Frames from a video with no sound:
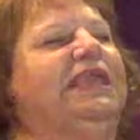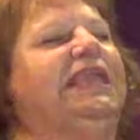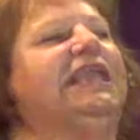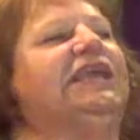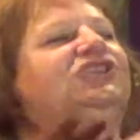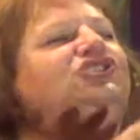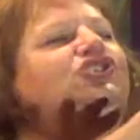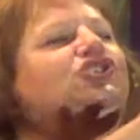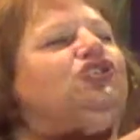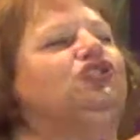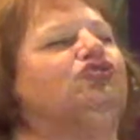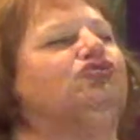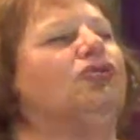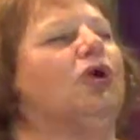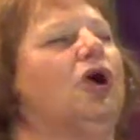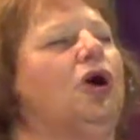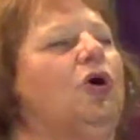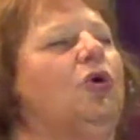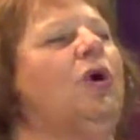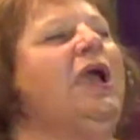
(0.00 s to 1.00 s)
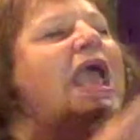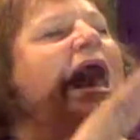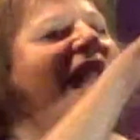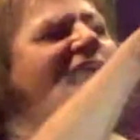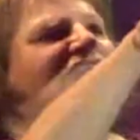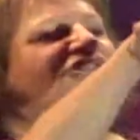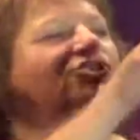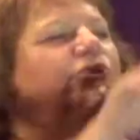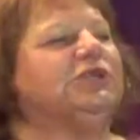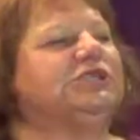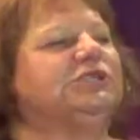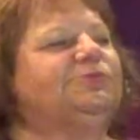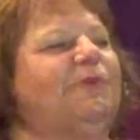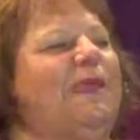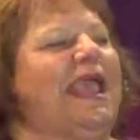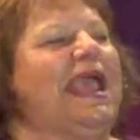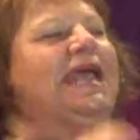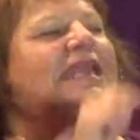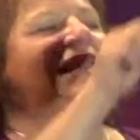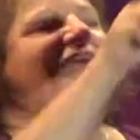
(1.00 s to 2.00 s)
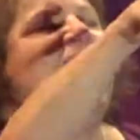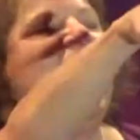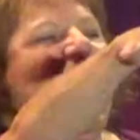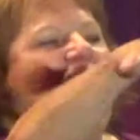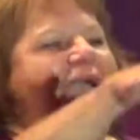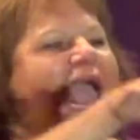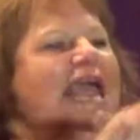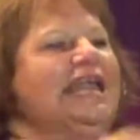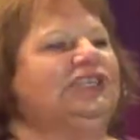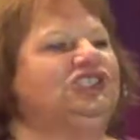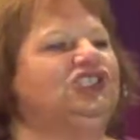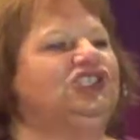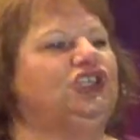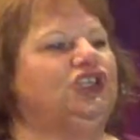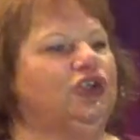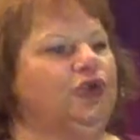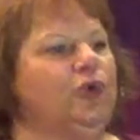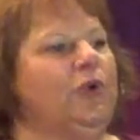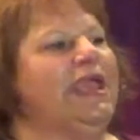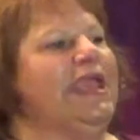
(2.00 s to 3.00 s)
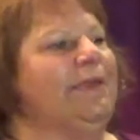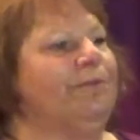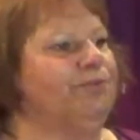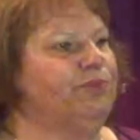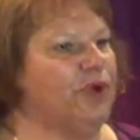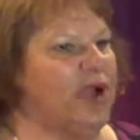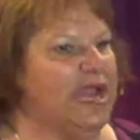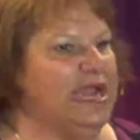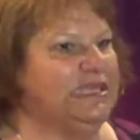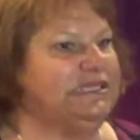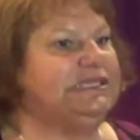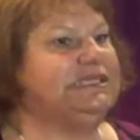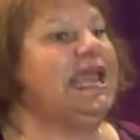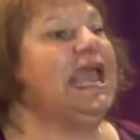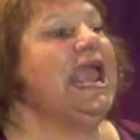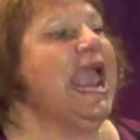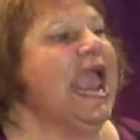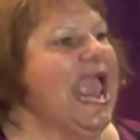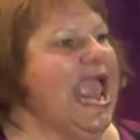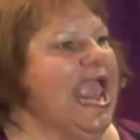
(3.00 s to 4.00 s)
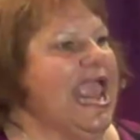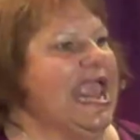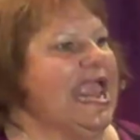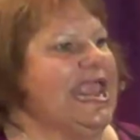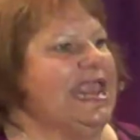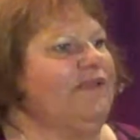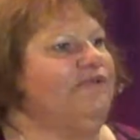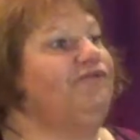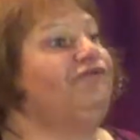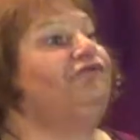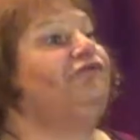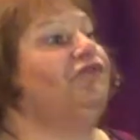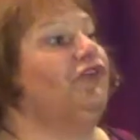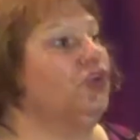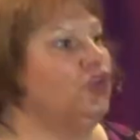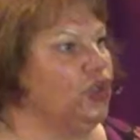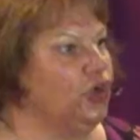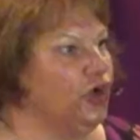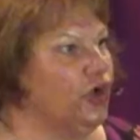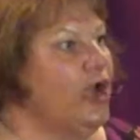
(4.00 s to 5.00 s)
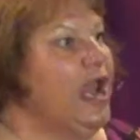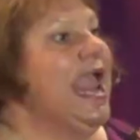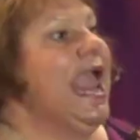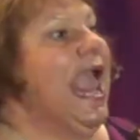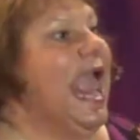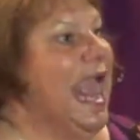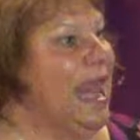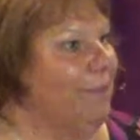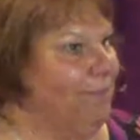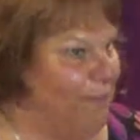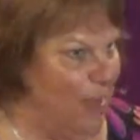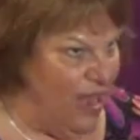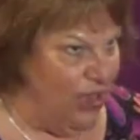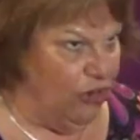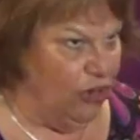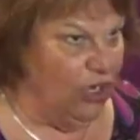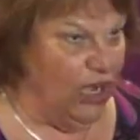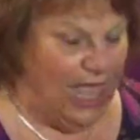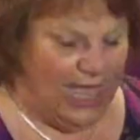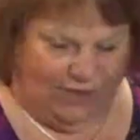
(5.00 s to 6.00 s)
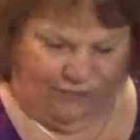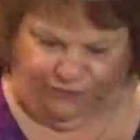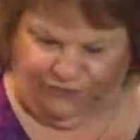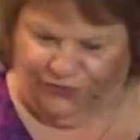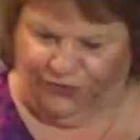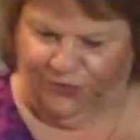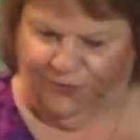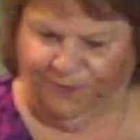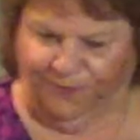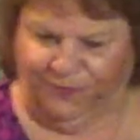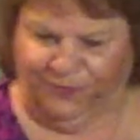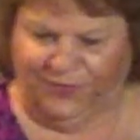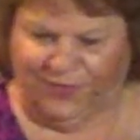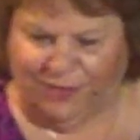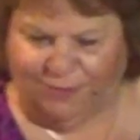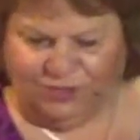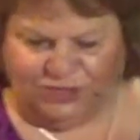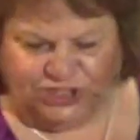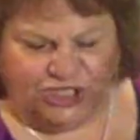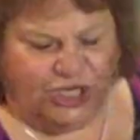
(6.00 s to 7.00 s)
begin to grow and to expand and to embrace a fuller and better life. Let me